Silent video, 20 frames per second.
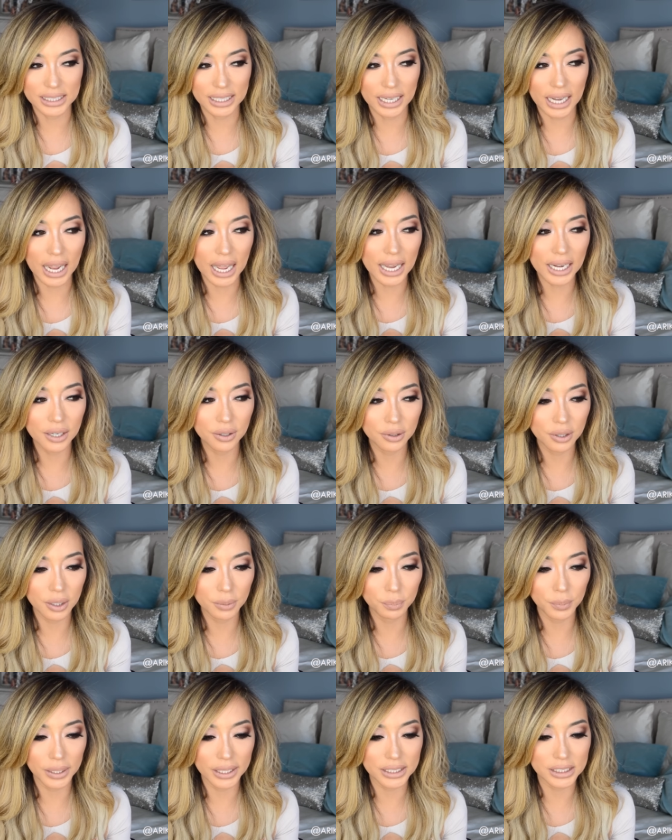Like, I grew
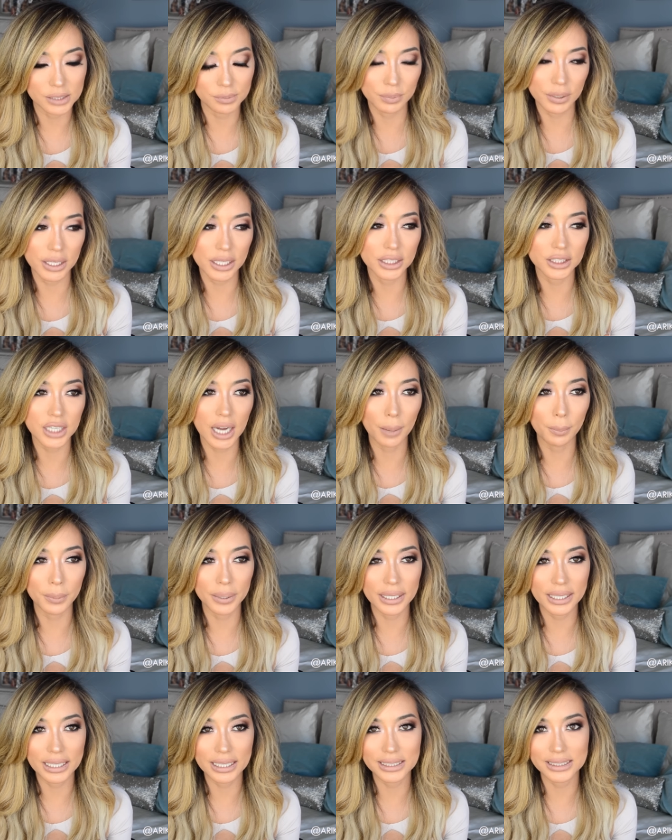up like speaking
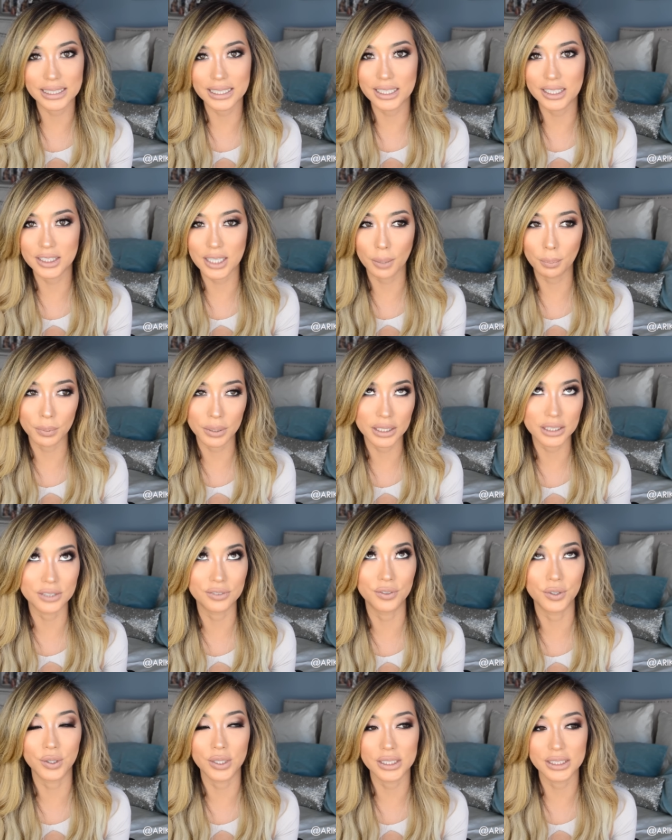Japanese, eating Japanese
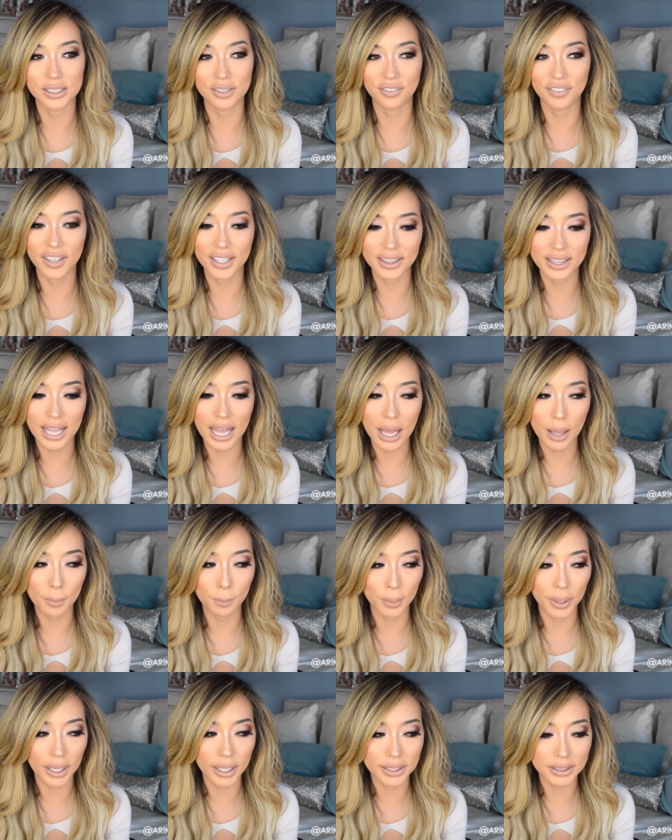food, and stuff like that,
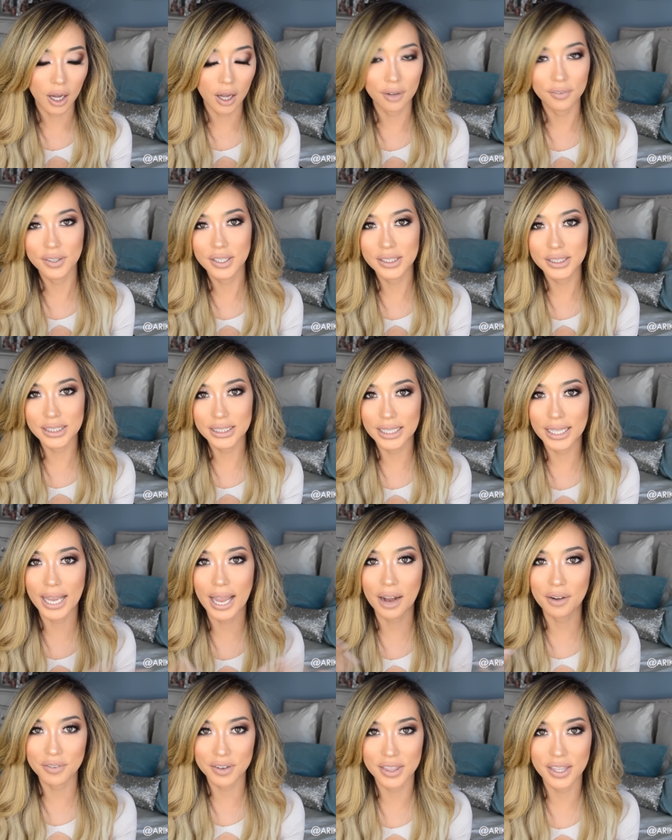but obviously, like,
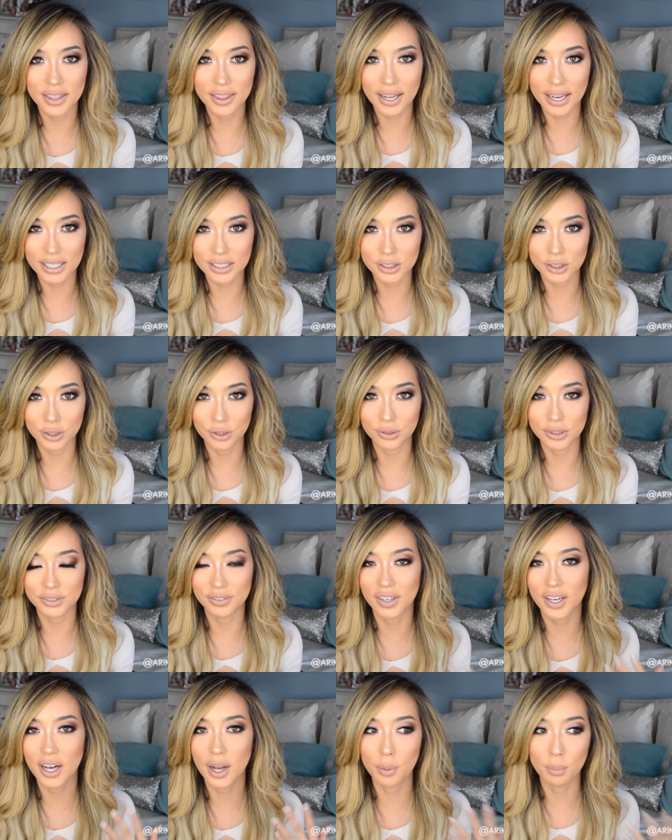everything that I do is
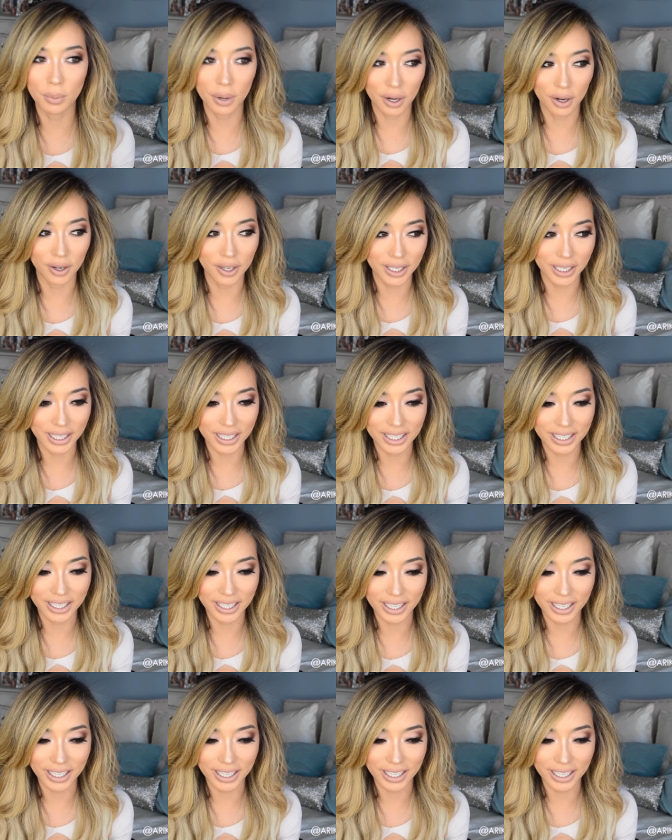very American,